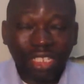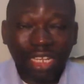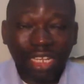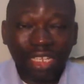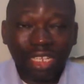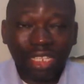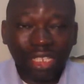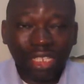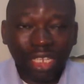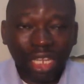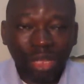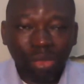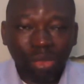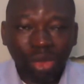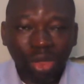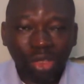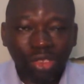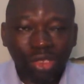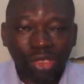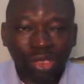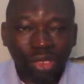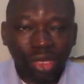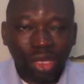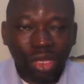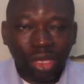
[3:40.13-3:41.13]
and in 3
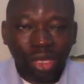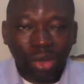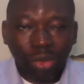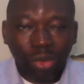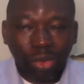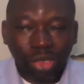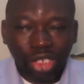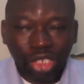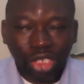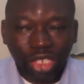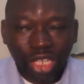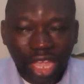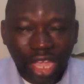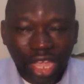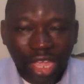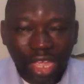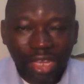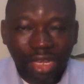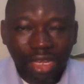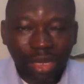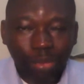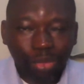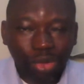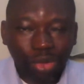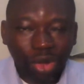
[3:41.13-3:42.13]
months, we share
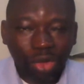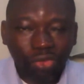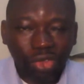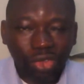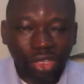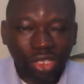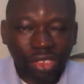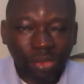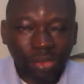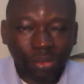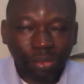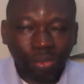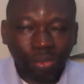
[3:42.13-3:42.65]
the profit.